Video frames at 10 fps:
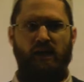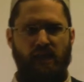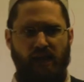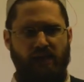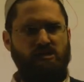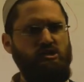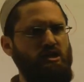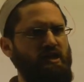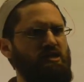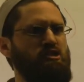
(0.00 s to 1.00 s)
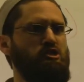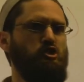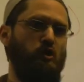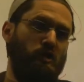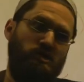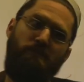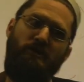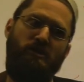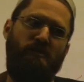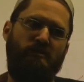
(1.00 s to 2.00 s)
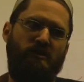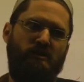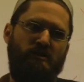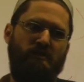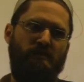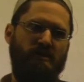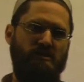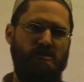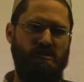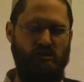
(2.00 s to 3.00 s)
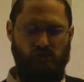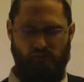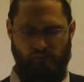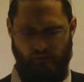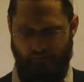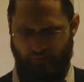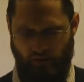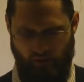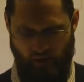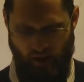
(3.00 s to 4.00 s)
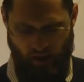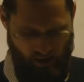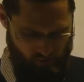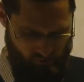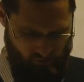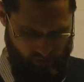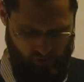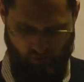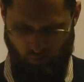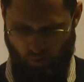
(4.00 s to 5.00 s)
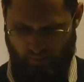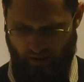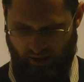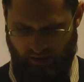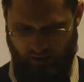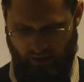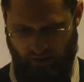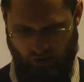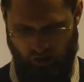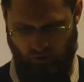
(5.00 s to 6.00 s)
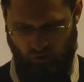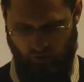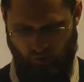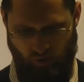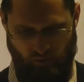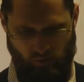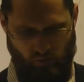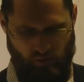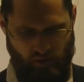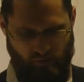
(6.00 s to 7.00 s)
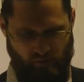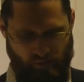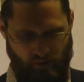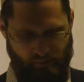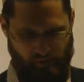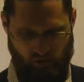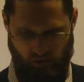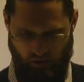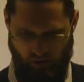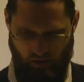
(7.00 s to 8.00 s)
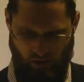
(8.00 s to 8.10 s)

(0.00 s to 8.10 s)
That's the strongest opinion I've heard about the distinction. But right, we've got 1 minute. Let's do one more, and then we wrap up, inshallah.